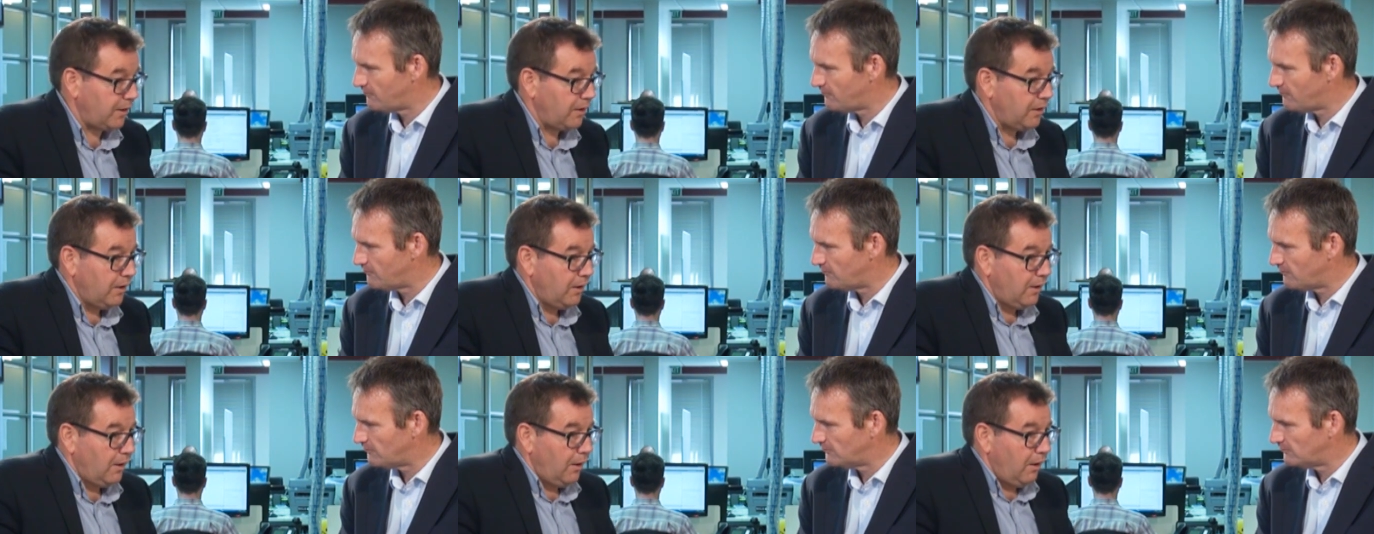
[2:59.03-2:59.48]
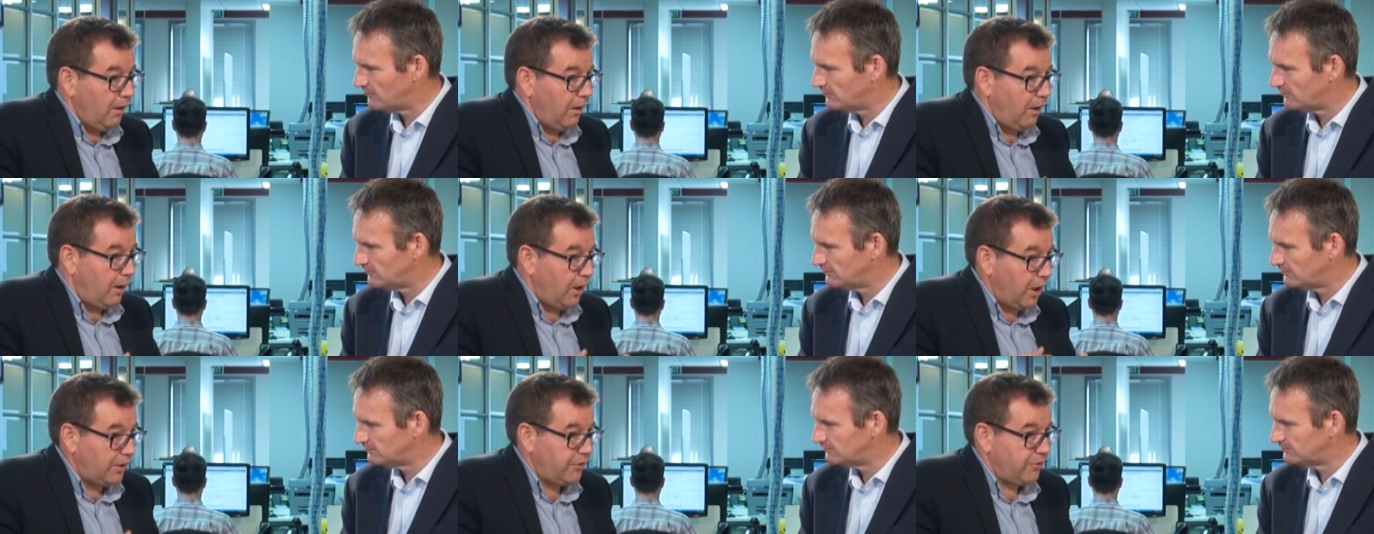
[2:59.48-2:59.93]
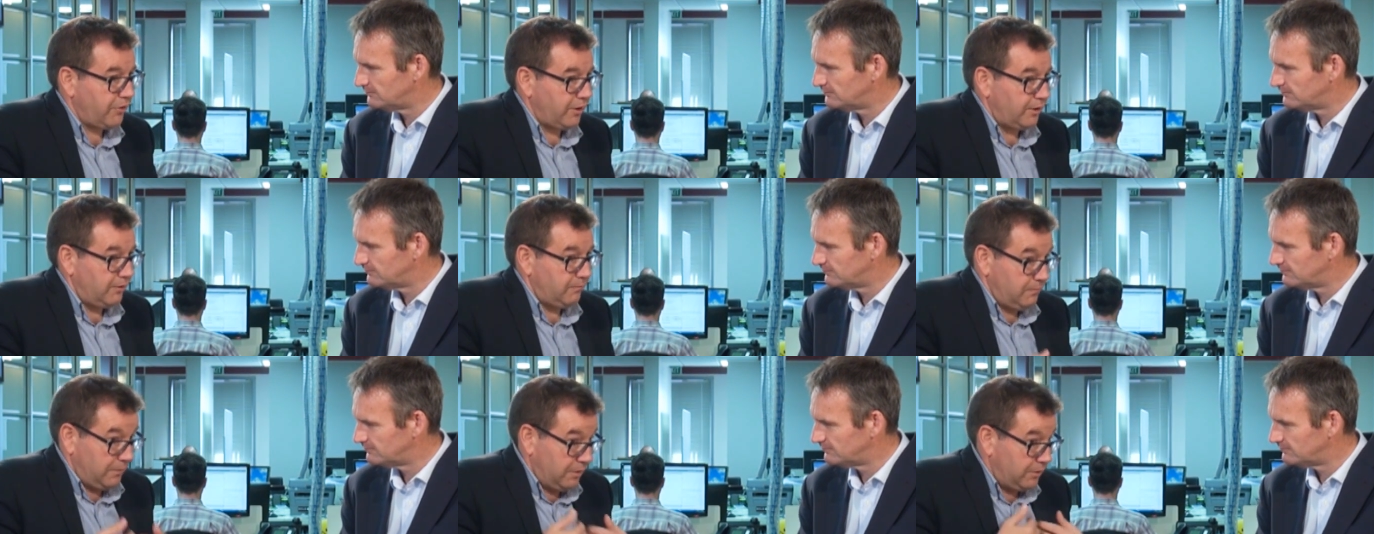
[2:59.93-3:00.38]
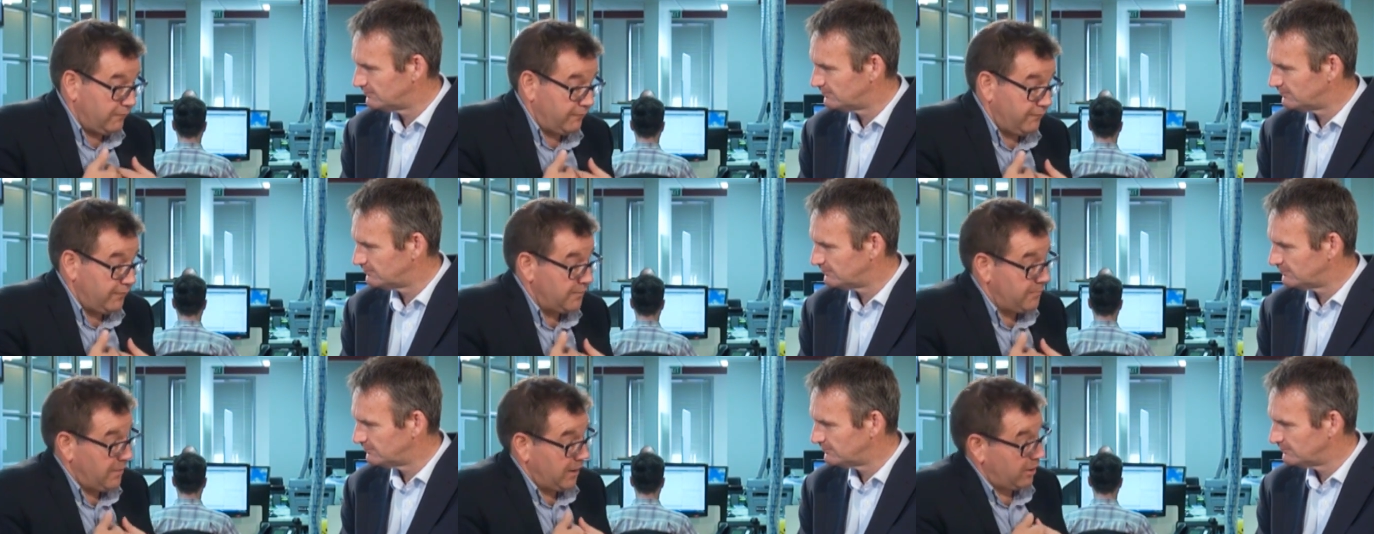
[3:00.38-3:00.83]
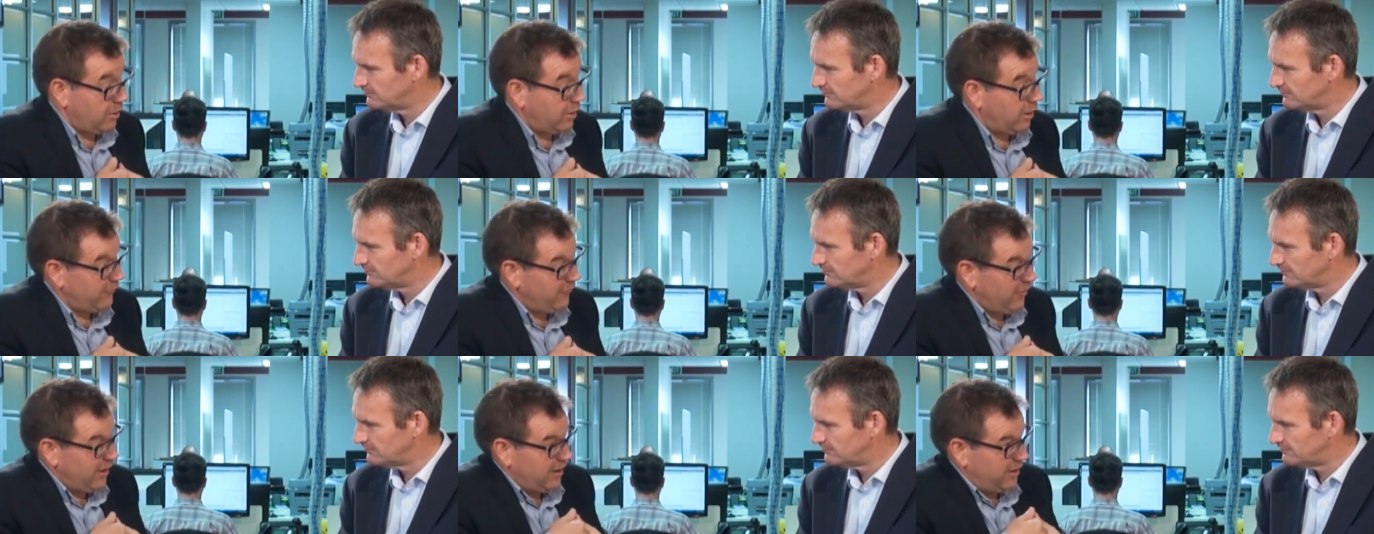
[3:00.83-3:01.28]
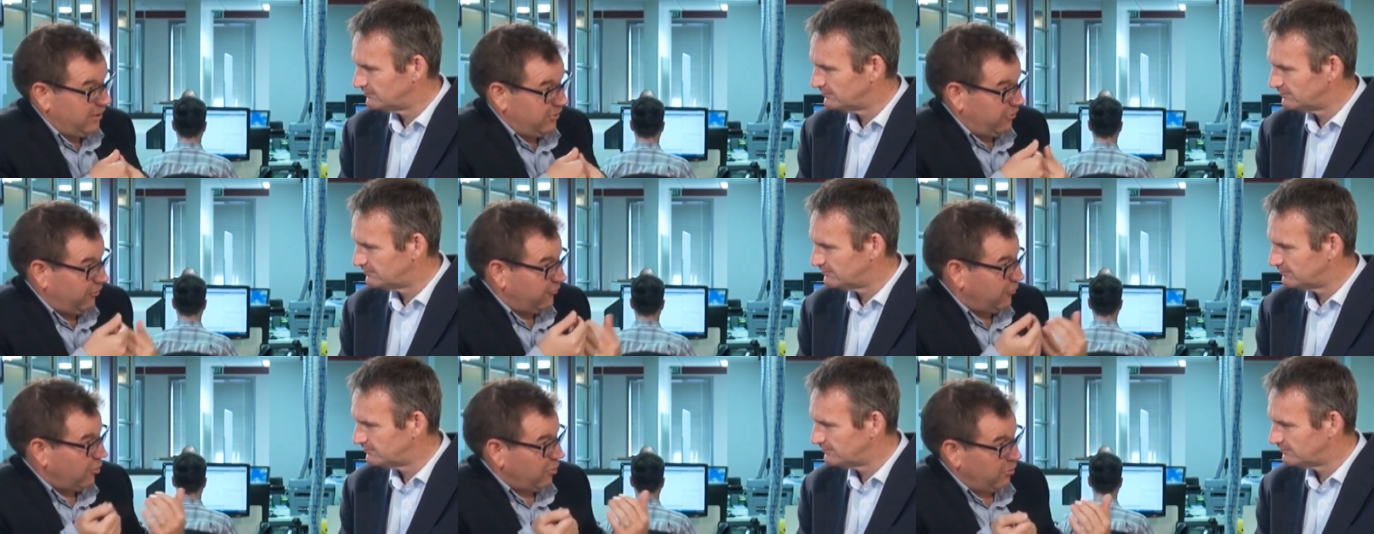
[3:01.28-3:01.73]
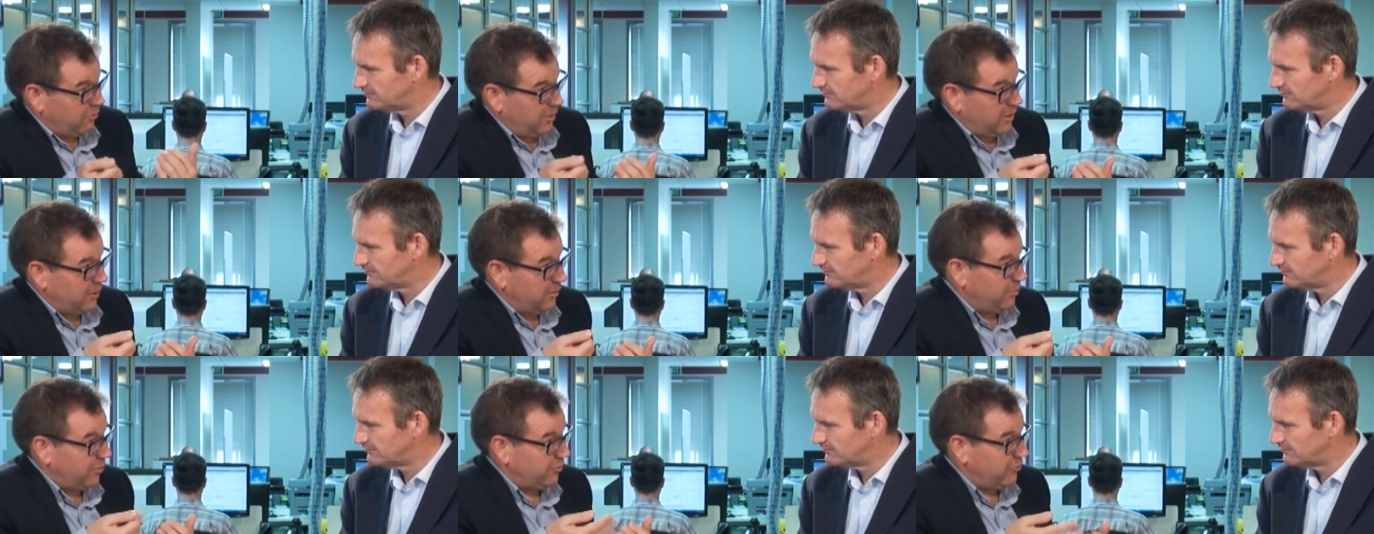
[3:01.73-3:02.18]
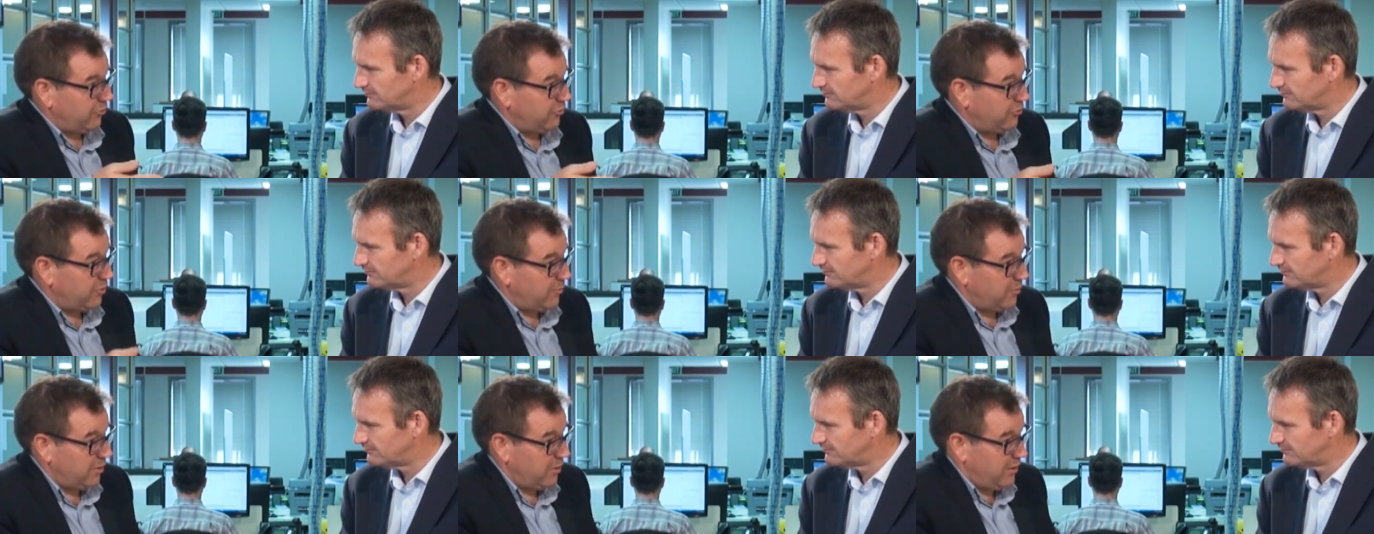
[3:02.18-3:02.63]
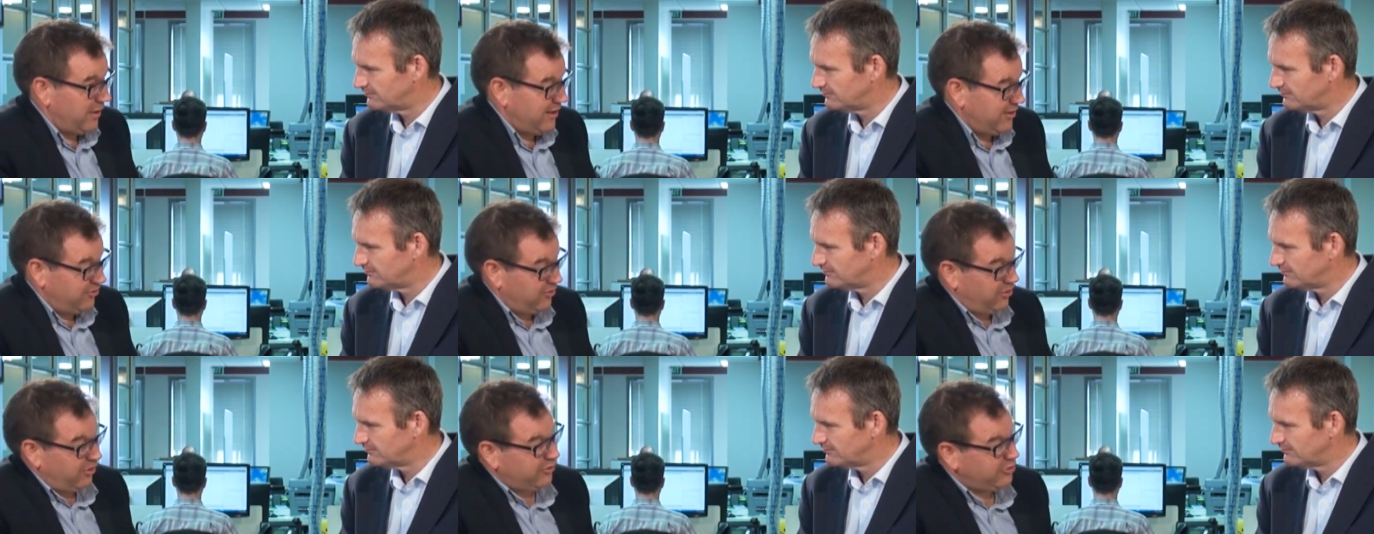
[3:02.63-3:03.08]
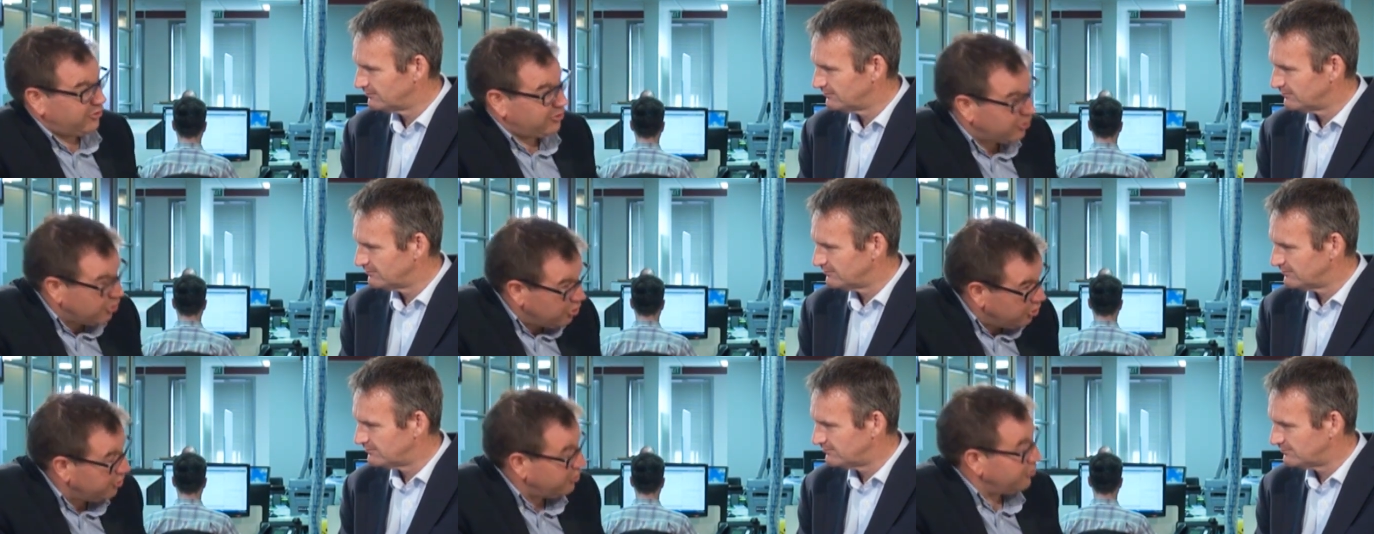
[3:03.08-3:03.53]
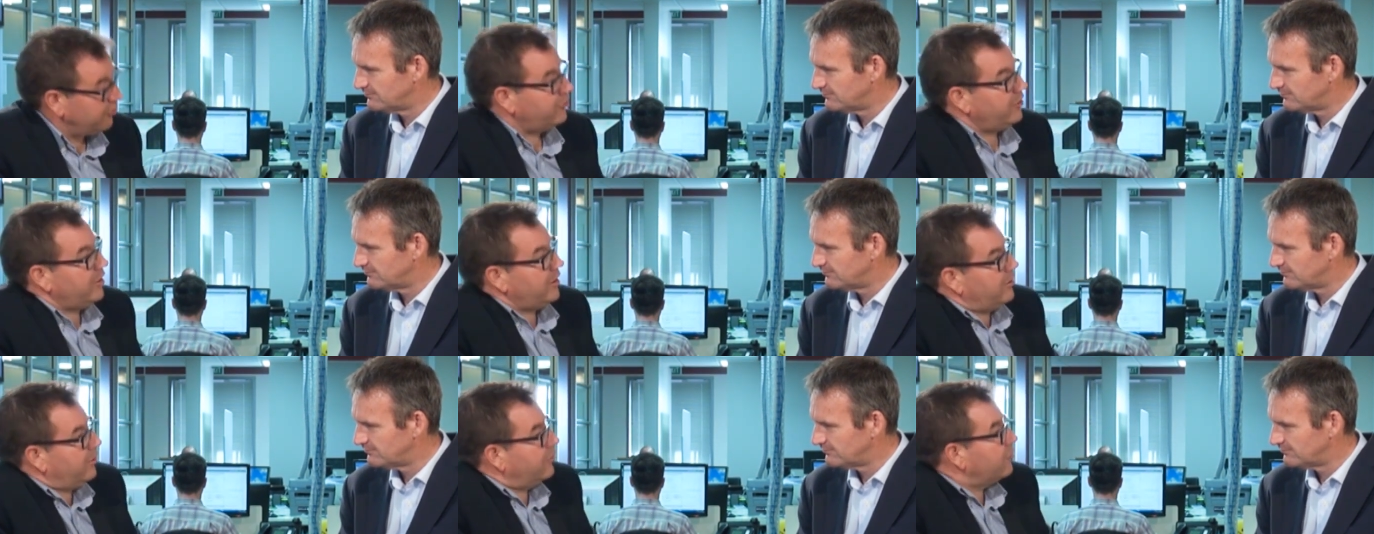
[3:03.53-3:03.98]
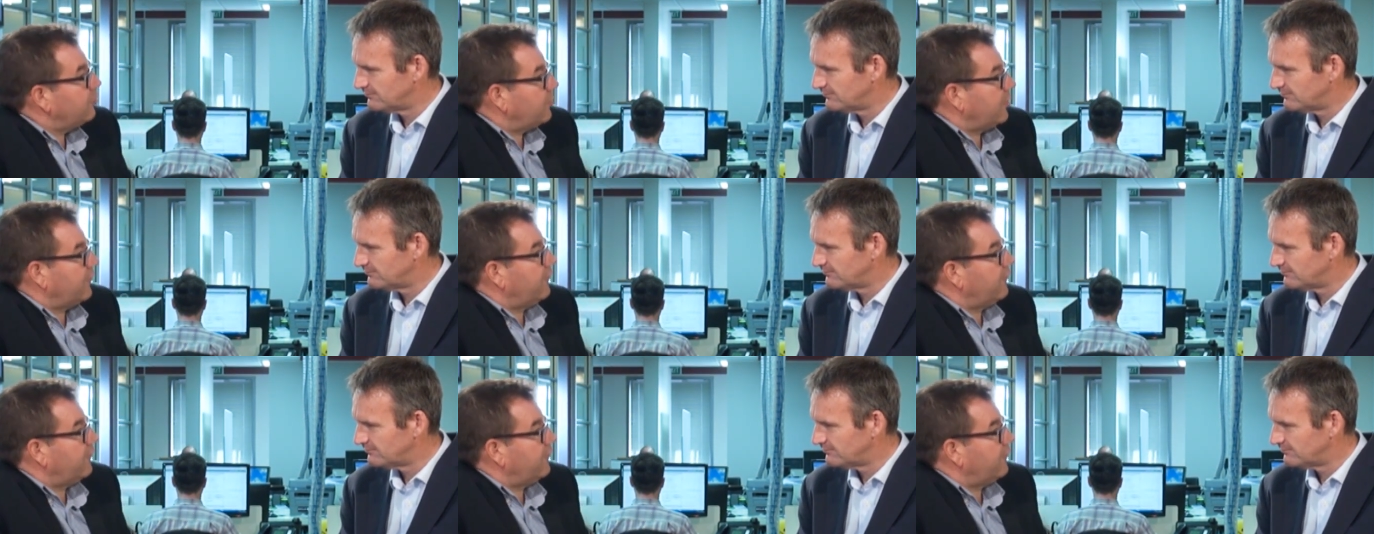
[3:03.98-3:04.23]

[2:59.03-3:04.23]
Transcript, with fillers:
Speaker 1: But I think, and the feedback I've had as I've gone around the business community is the certainty that's